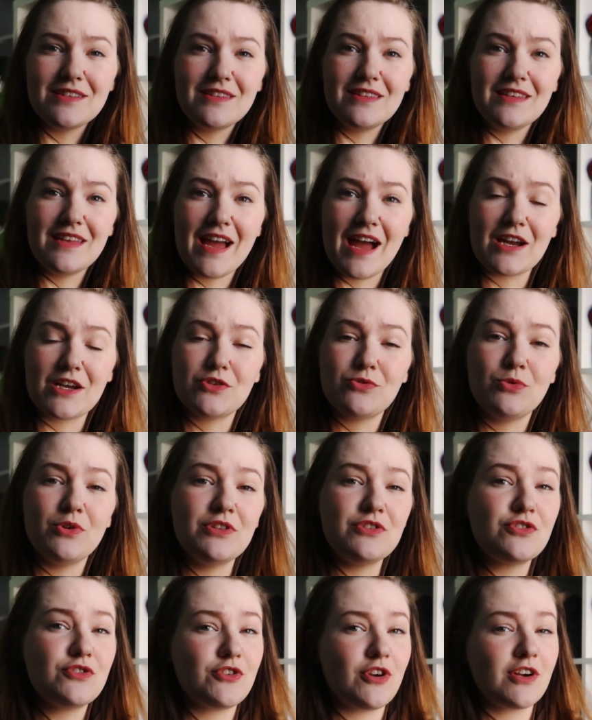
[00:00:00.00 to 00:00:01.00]
the actual
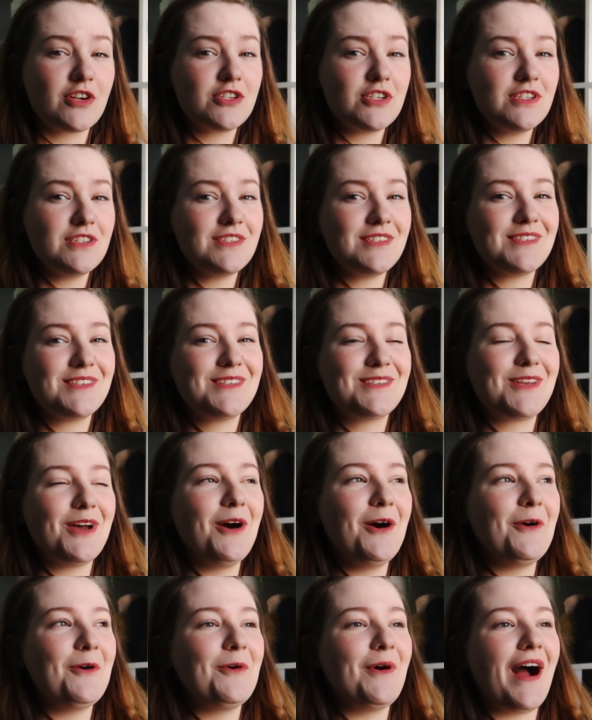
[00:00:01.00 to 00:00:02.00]
instructions,
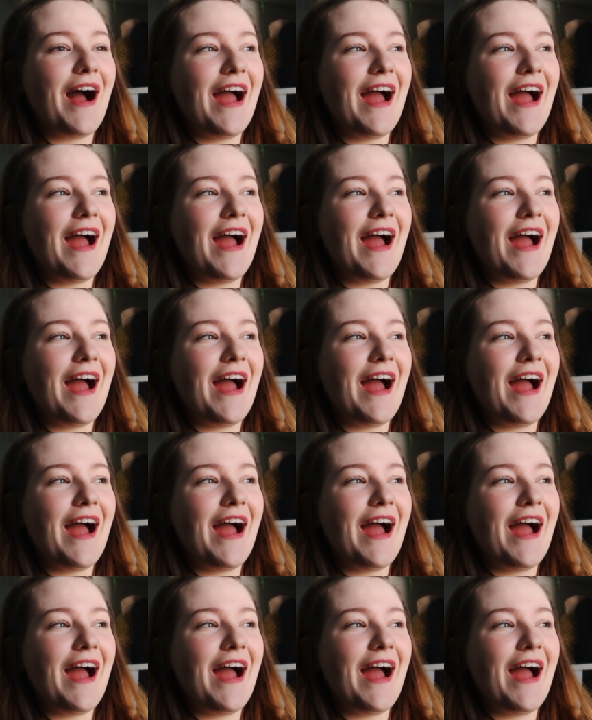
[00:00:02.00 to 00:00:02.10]
so